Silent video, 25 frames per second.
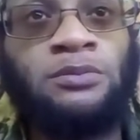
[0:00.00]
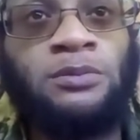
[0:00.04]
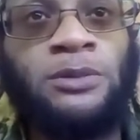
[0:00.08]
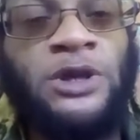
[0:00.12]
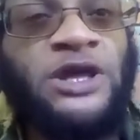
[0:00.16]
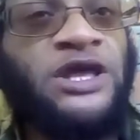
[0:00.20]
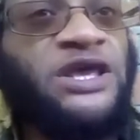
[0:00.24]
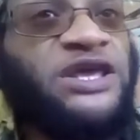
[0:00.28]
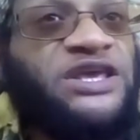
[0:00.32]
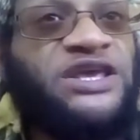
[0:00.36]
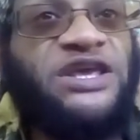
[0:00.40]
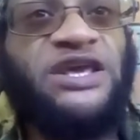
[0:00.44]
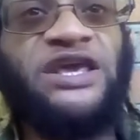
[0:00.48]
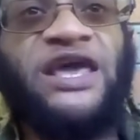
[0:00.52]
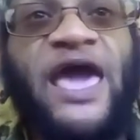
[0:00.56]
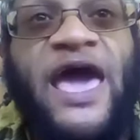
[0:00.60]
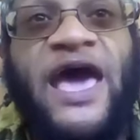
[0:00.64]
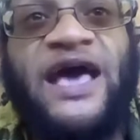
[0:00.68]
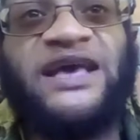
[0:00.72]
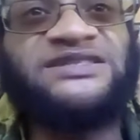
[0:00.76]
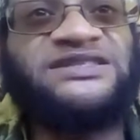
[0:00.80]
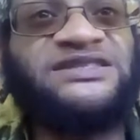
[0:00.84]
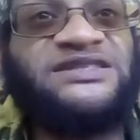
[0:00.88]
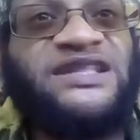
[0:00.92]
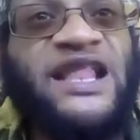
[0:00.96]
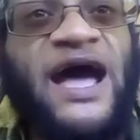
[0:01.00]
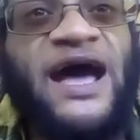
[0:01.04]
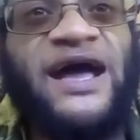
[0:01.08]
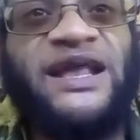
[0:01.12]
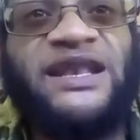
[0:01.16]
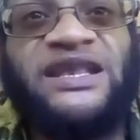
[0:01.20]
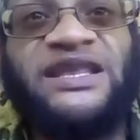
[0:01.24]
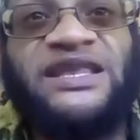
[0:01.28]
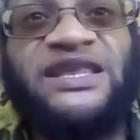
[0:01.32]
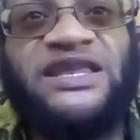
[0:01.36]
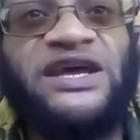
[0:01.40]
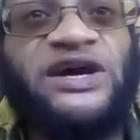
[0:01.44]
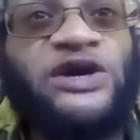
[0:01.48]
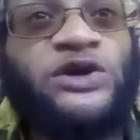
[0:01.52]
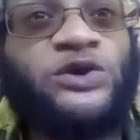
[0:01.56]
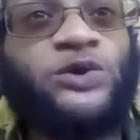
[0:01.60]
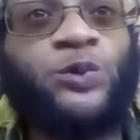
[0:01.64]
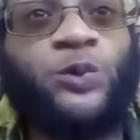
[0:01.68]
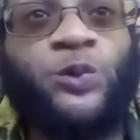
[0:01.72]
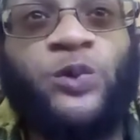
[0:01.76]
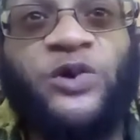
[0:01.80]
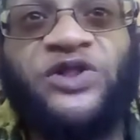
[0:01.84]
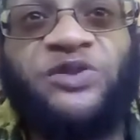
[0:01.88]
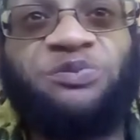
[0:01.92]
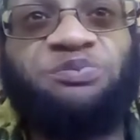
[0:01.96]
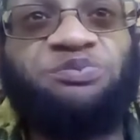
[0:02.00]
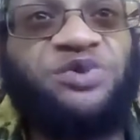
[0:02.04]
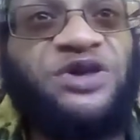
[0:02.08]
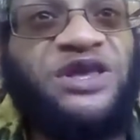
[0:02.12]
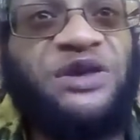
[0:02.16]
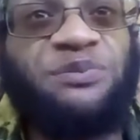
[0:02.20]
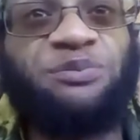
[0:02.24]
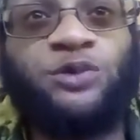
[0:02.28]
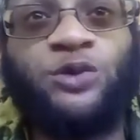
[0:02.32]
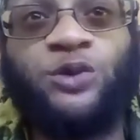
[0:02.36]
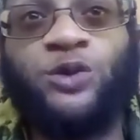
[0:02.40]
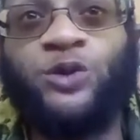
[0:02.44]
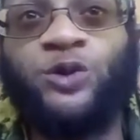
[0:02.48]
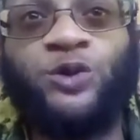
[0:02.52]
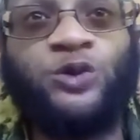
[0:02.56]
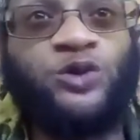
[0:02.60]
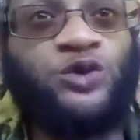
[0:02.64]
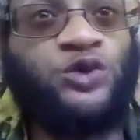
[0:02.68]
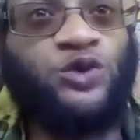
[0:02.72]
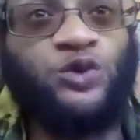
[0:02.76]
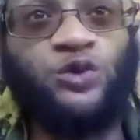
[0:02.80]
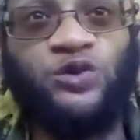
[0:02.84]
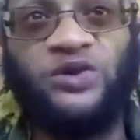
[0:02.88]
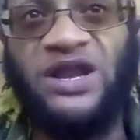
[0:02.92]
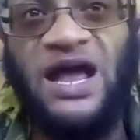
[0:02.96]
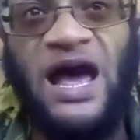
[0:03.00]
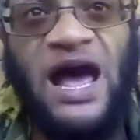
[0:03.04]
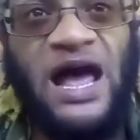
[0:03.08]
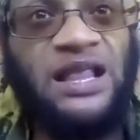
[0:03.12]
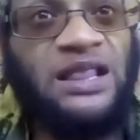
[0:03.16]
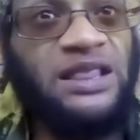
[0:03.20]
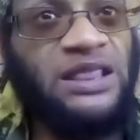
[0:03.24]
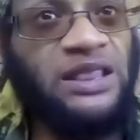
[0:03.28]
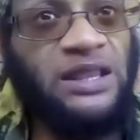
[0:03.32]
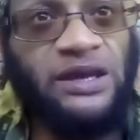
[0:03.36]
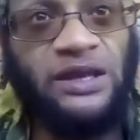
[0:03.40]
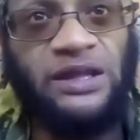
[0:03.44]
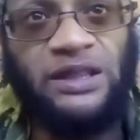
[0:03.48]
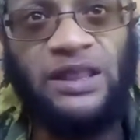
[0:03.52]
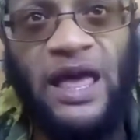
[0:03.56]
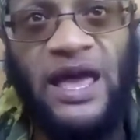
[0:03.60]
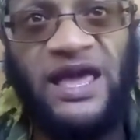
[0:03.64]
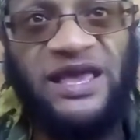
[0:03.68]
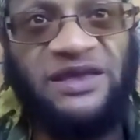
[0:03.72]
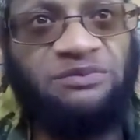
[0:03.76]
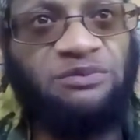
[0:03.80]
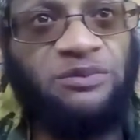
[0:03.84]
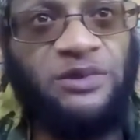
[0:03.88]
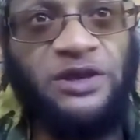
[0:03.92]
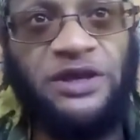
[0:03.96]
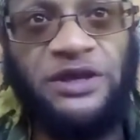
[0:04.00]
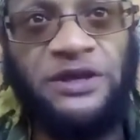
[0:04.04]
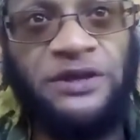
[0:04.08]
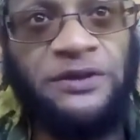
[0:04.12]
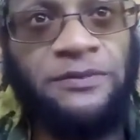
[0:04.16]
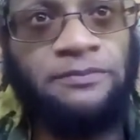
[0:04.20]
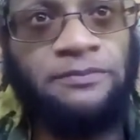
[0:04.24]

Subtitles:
He has not dealt with people who do not look like me.